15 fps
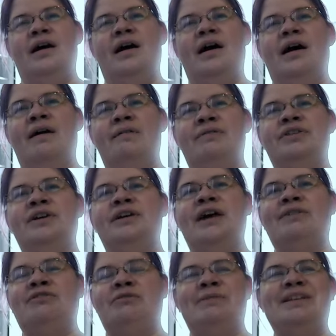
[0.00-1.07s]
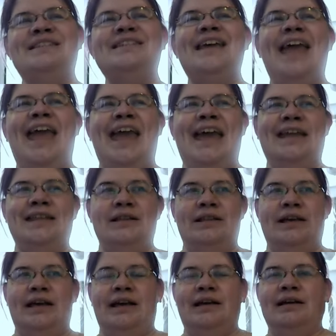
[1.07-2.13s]
of the government's
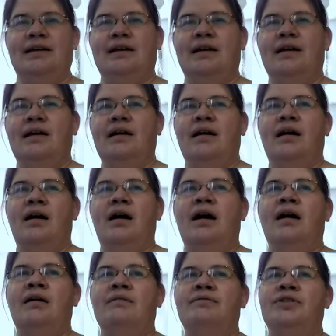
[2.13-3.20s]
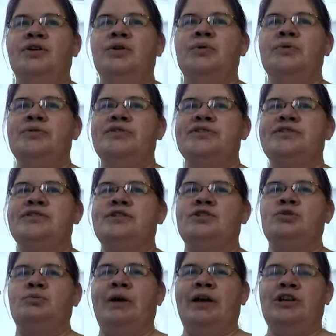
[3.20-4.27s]
handling of those
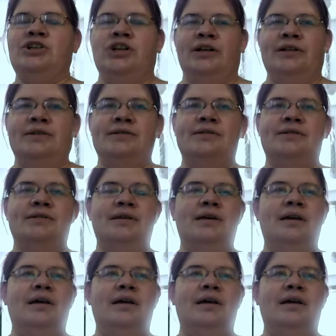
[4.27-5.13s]
situations.